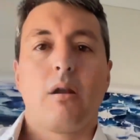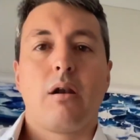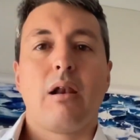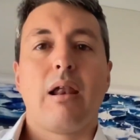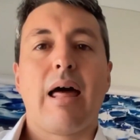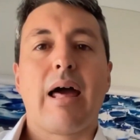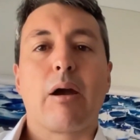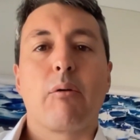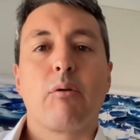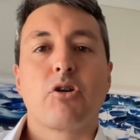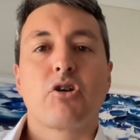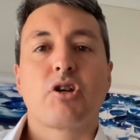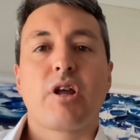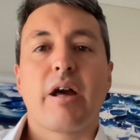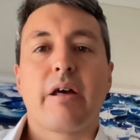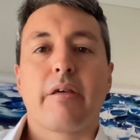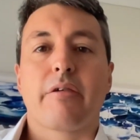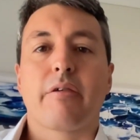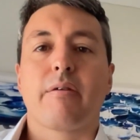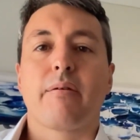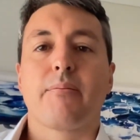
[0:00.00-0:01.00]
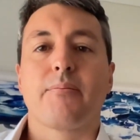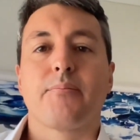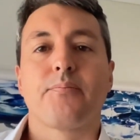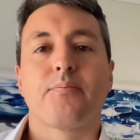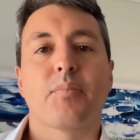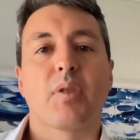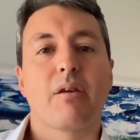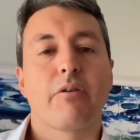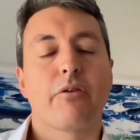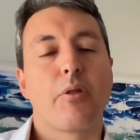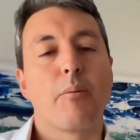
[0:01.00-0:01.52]
language test.
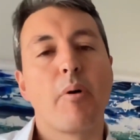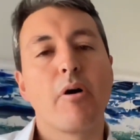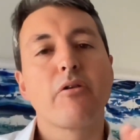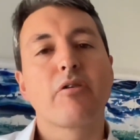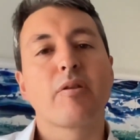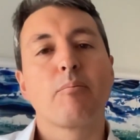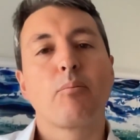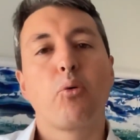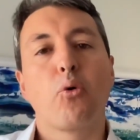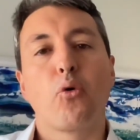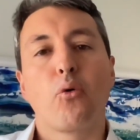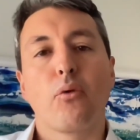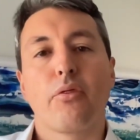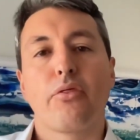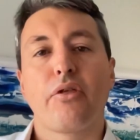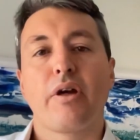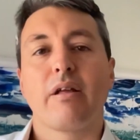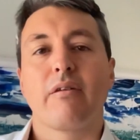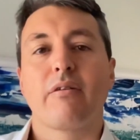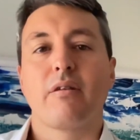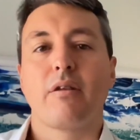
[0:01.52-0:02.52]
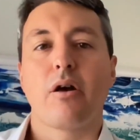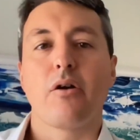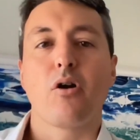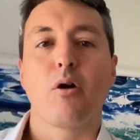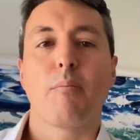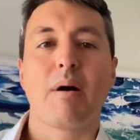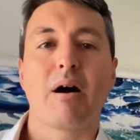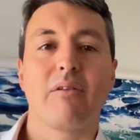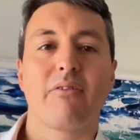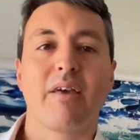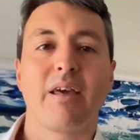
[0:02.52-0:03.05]
So the most important thing to note
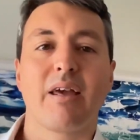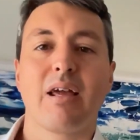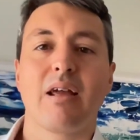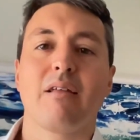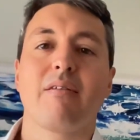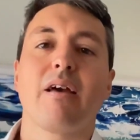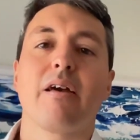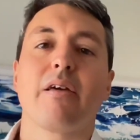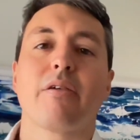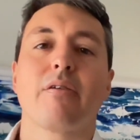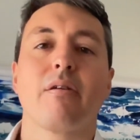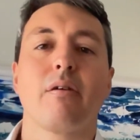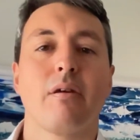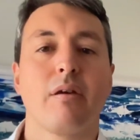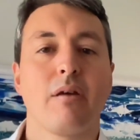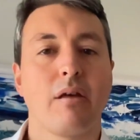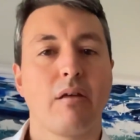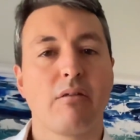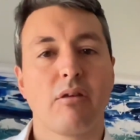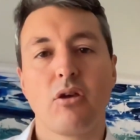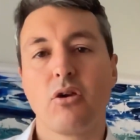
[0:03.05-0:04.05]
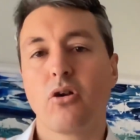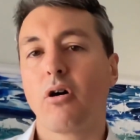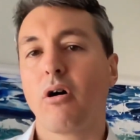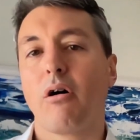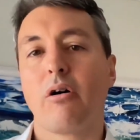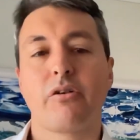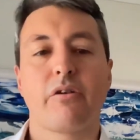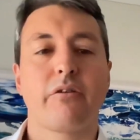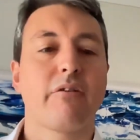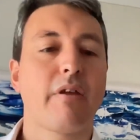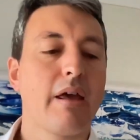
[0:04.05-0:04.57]
about taking a test is that you
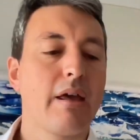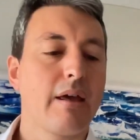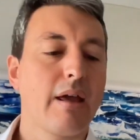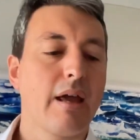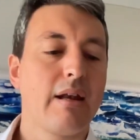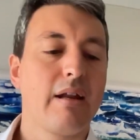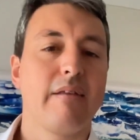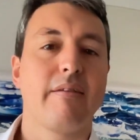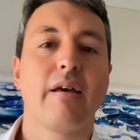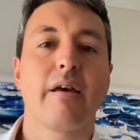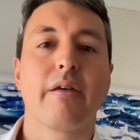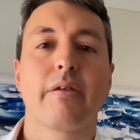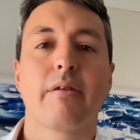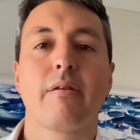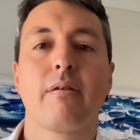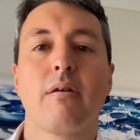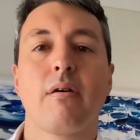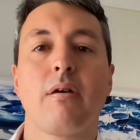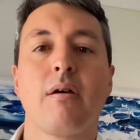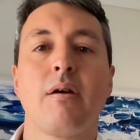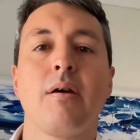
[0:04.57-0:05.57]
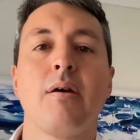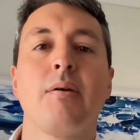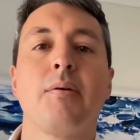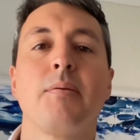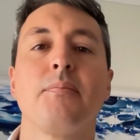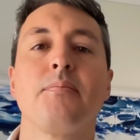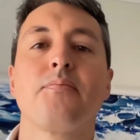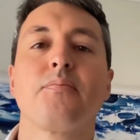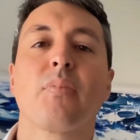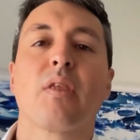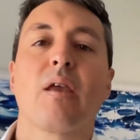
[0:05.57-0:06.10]
can't just take any test.
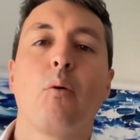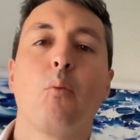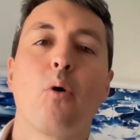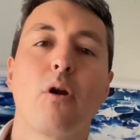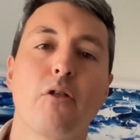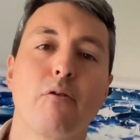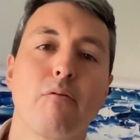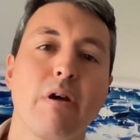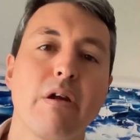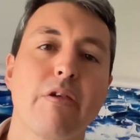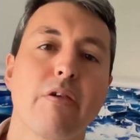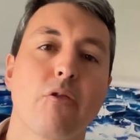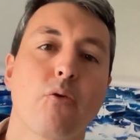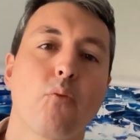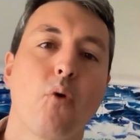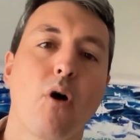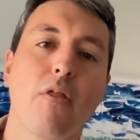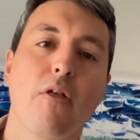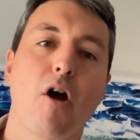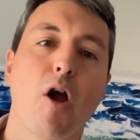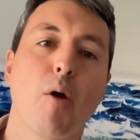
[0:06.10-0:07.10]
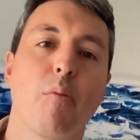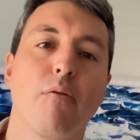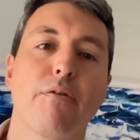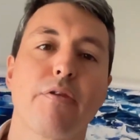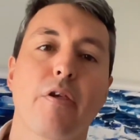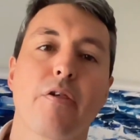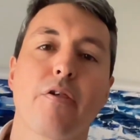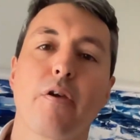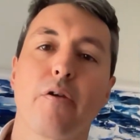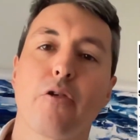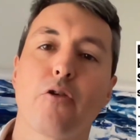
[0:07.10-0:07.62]
And one of the reasons why the Home Office
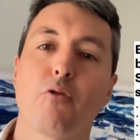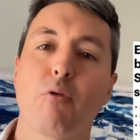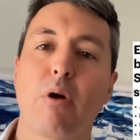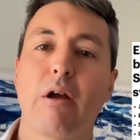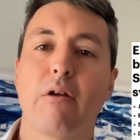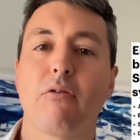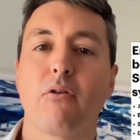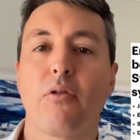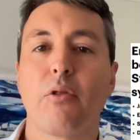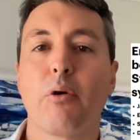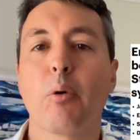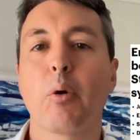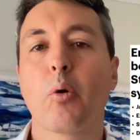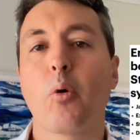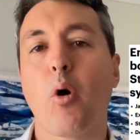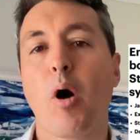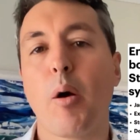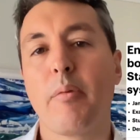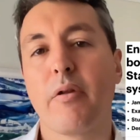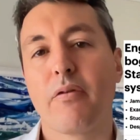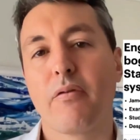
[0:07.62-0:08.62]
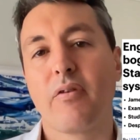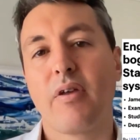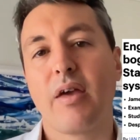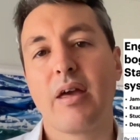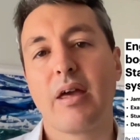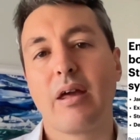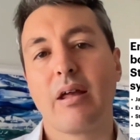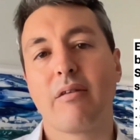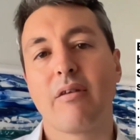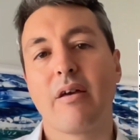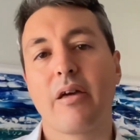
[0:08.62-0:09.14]
is so strict on the requirements for
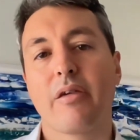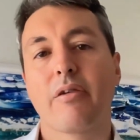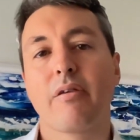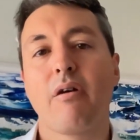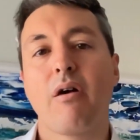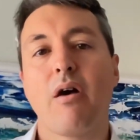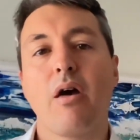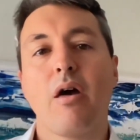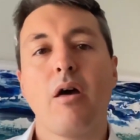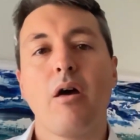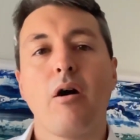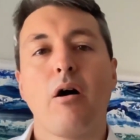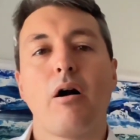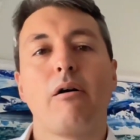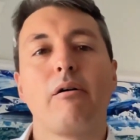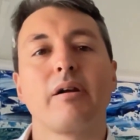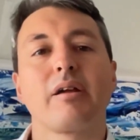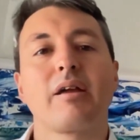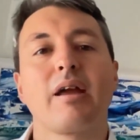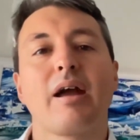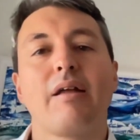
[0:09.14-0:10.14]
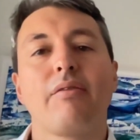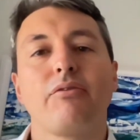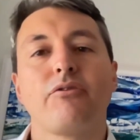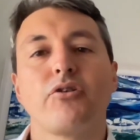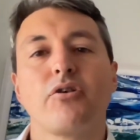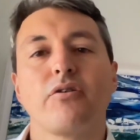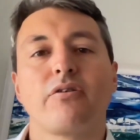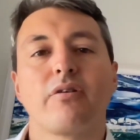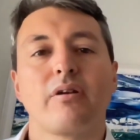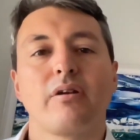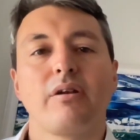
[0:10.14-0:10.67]
taking a test are again
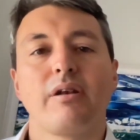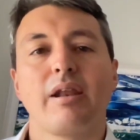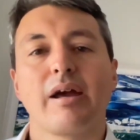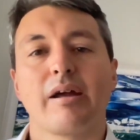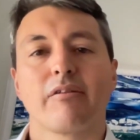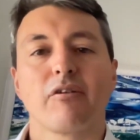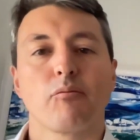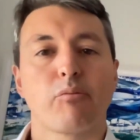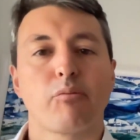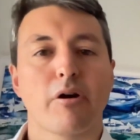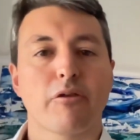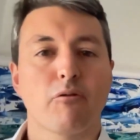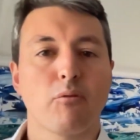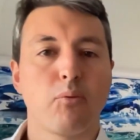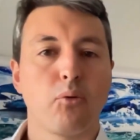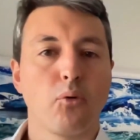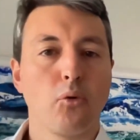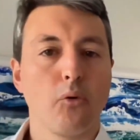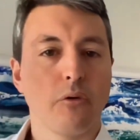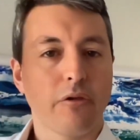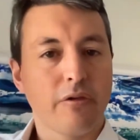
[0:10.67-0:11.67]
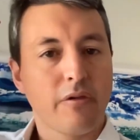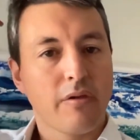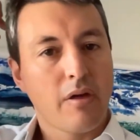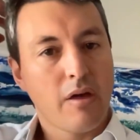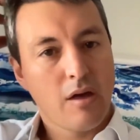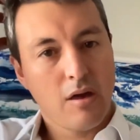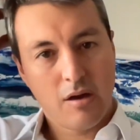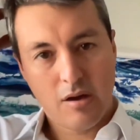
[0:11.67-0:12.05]
due to negative press reports